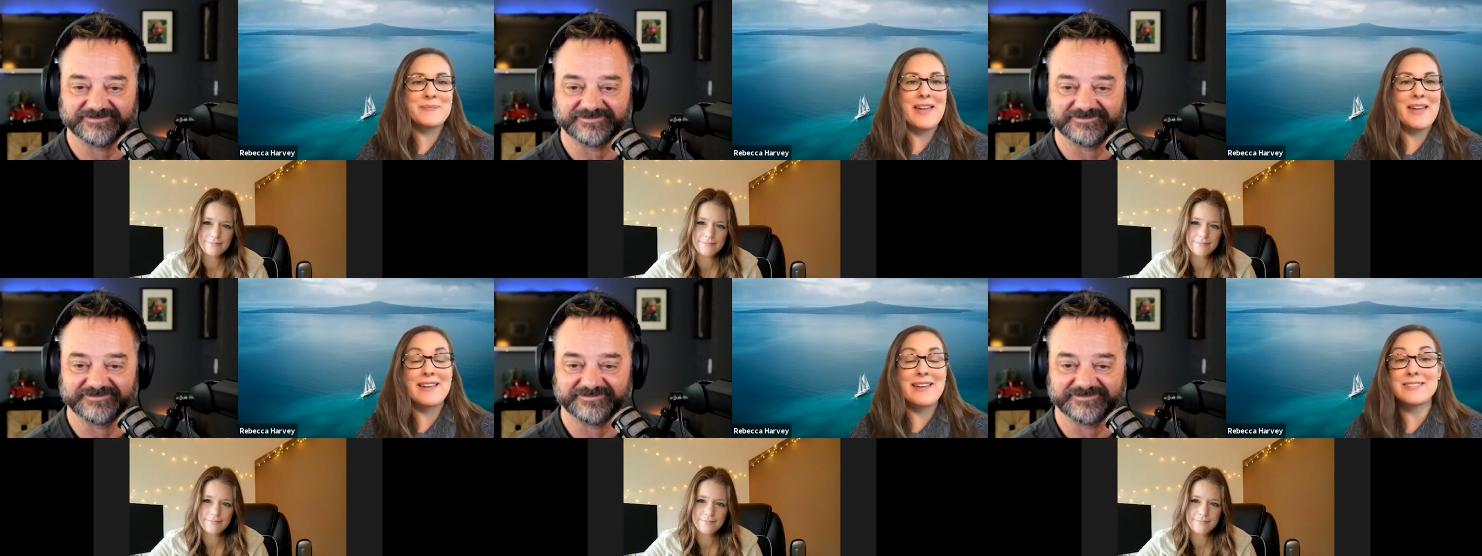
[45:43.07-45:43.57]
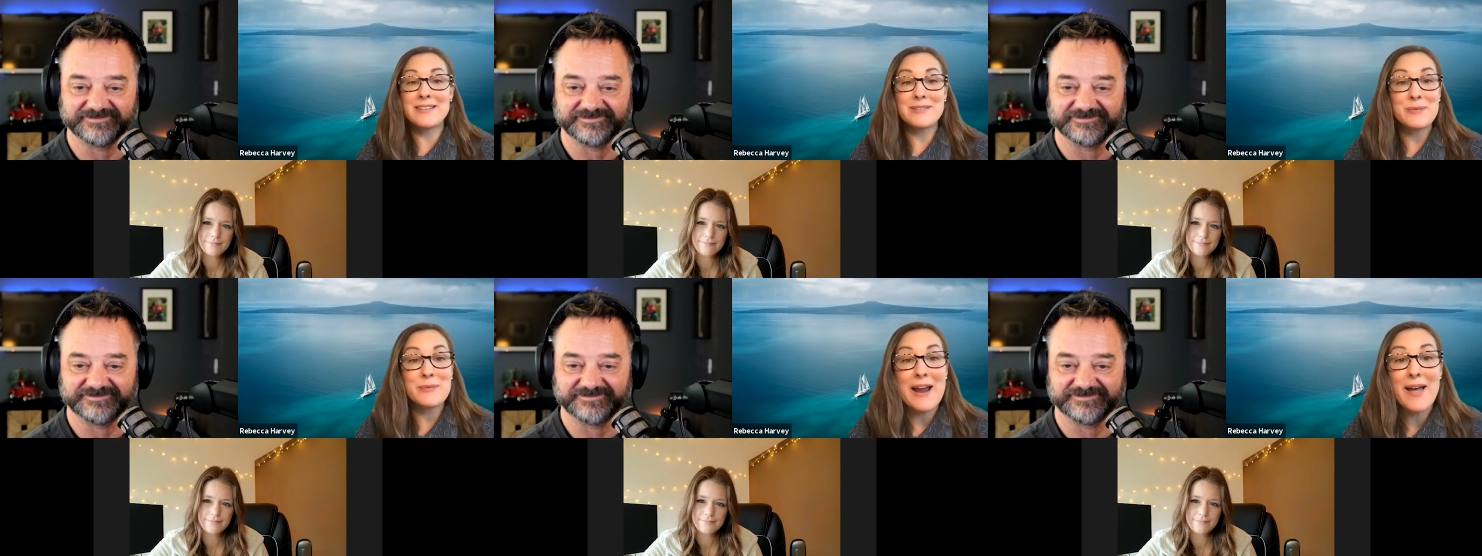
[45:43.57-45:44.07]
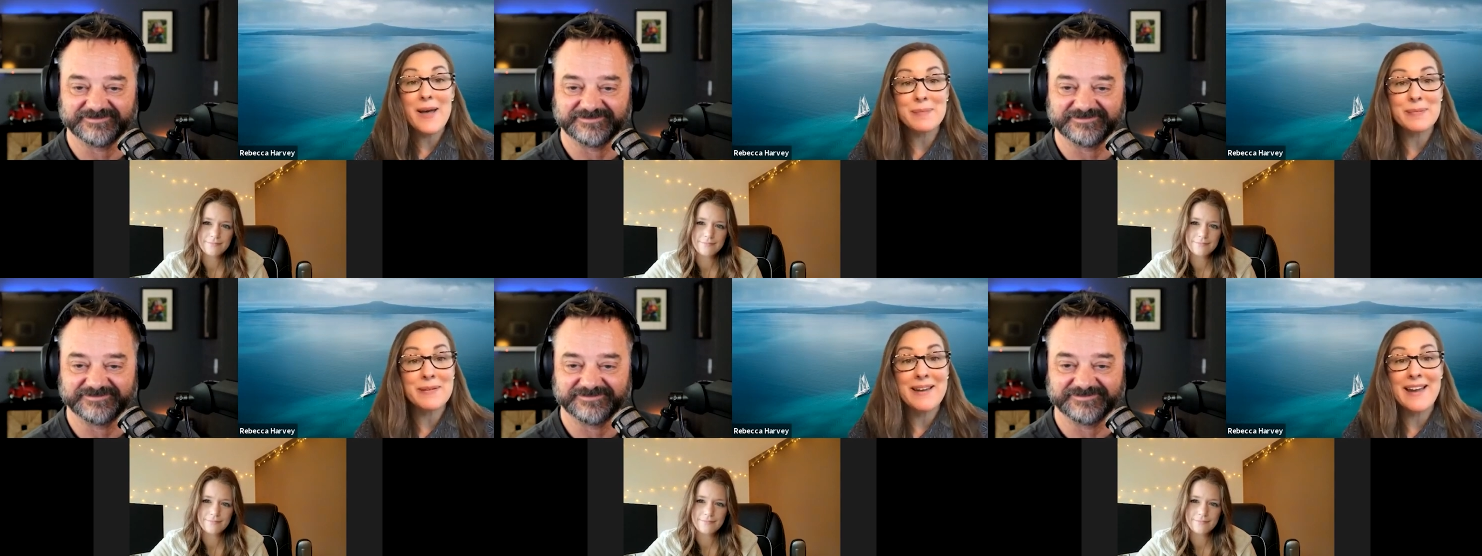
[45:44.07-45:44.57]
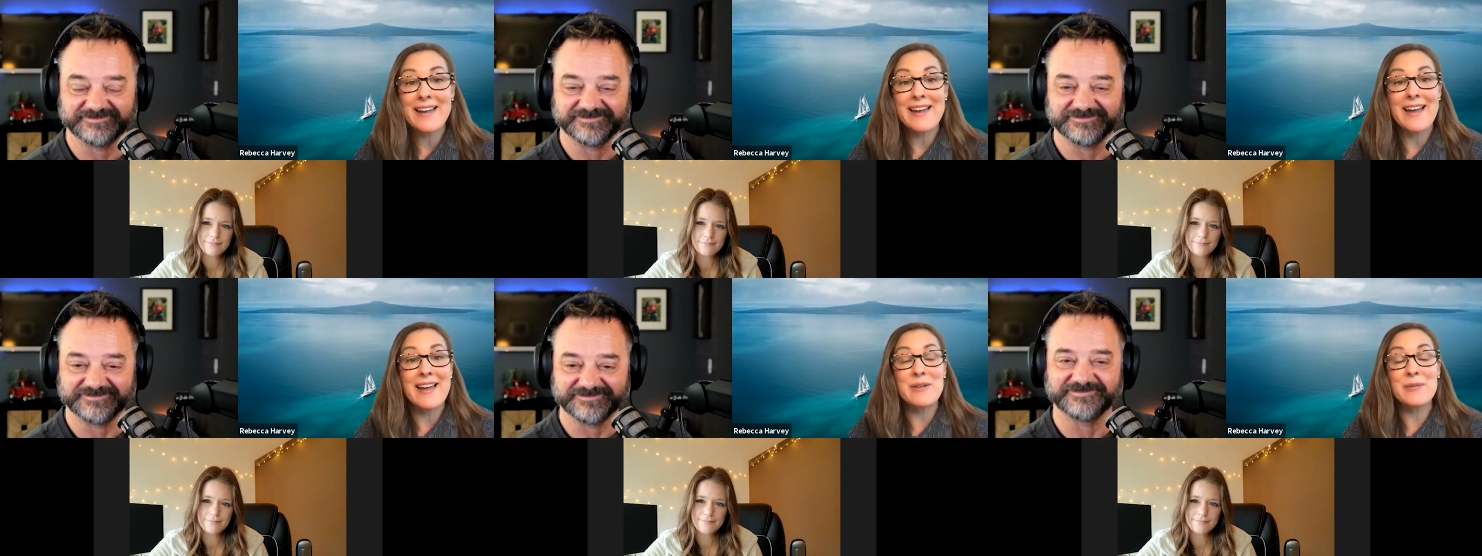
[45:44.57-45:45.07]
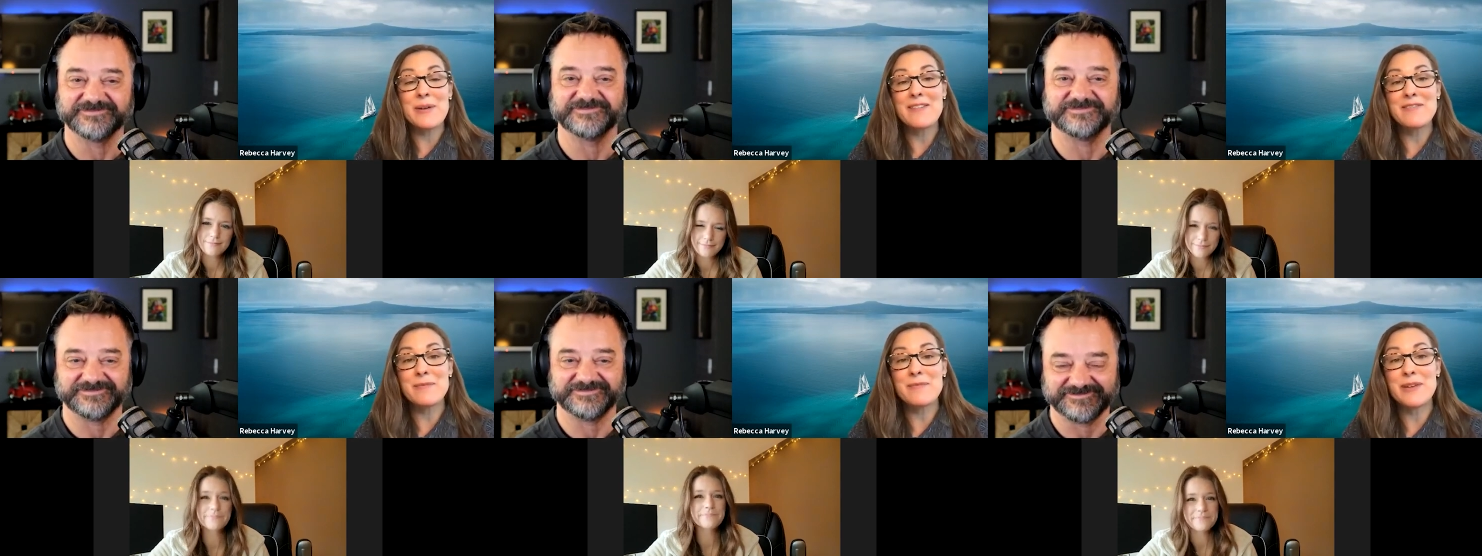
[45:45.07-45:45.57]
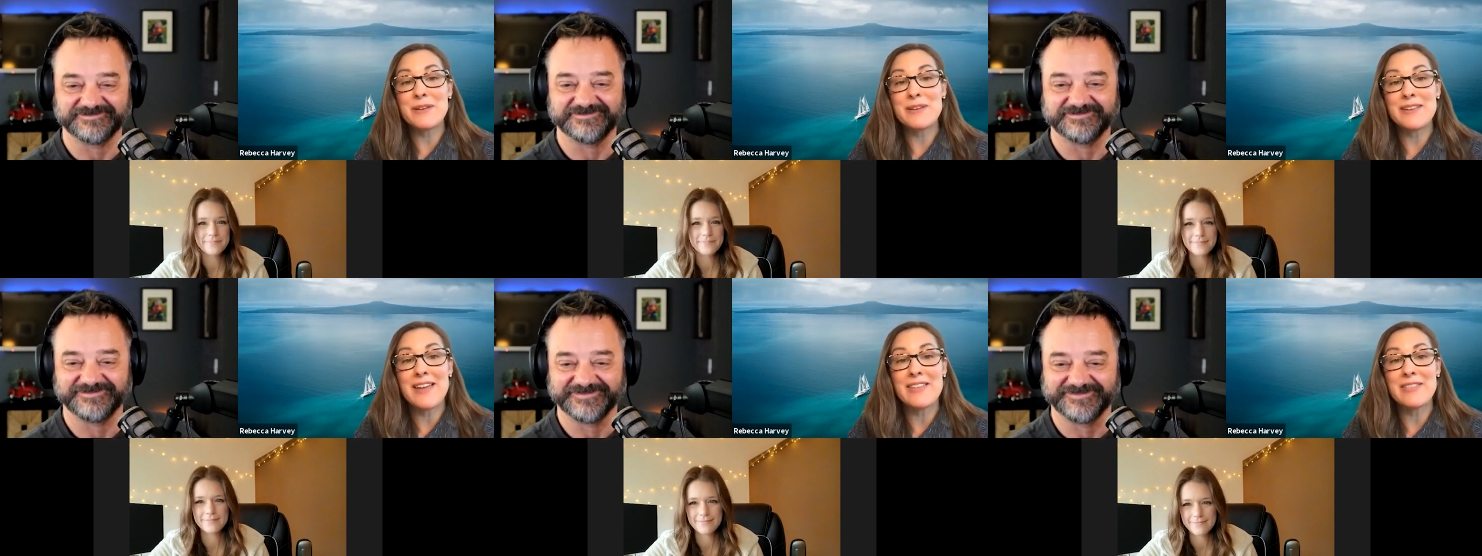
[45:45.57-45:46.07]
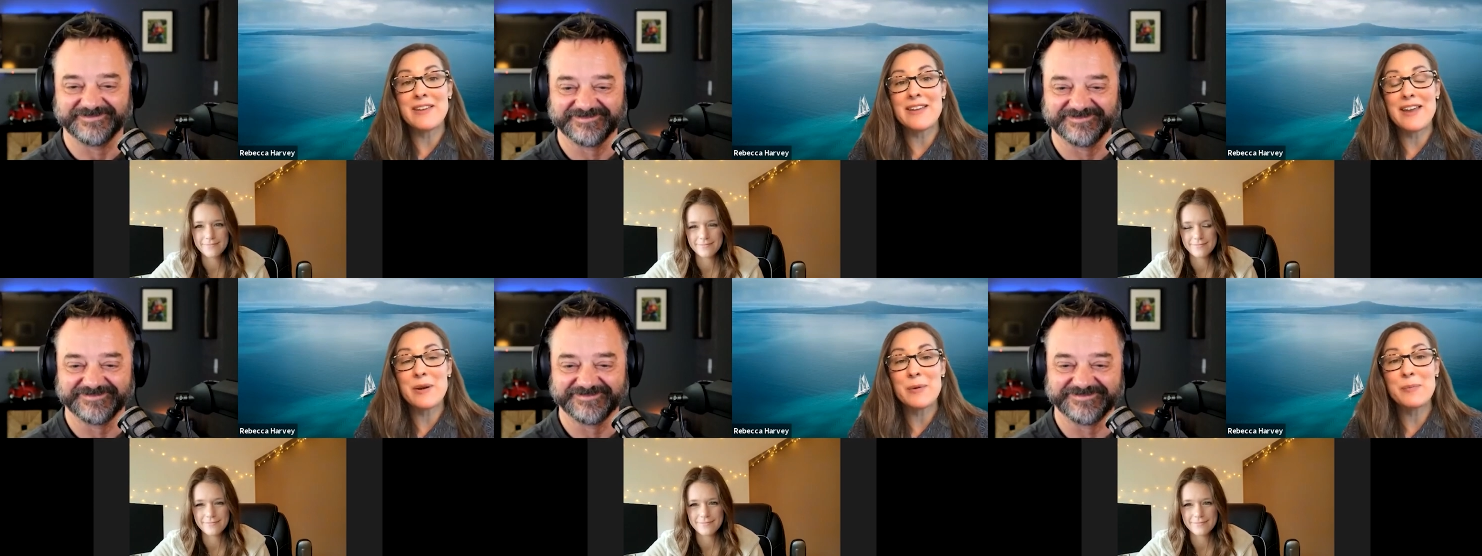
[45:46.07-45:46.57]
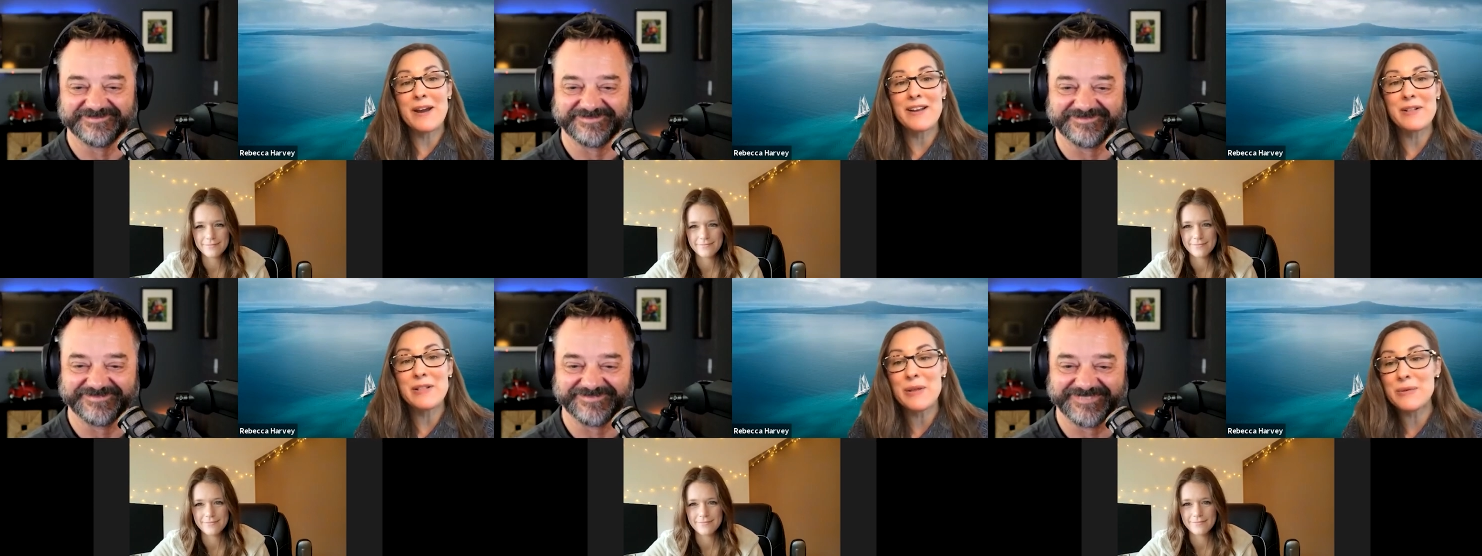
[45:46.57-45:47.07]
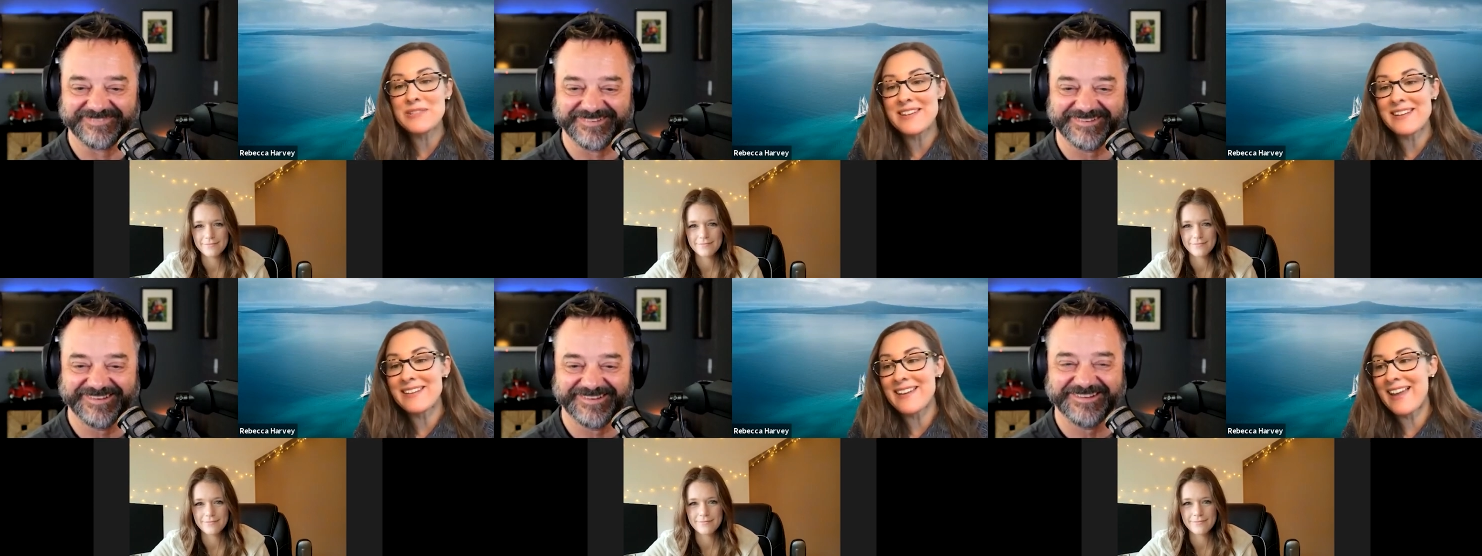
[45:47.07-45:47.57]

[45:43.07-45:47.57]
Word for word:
Speaker 1: i guess that's a wrap I, I don't have the the Aaron Bregg closing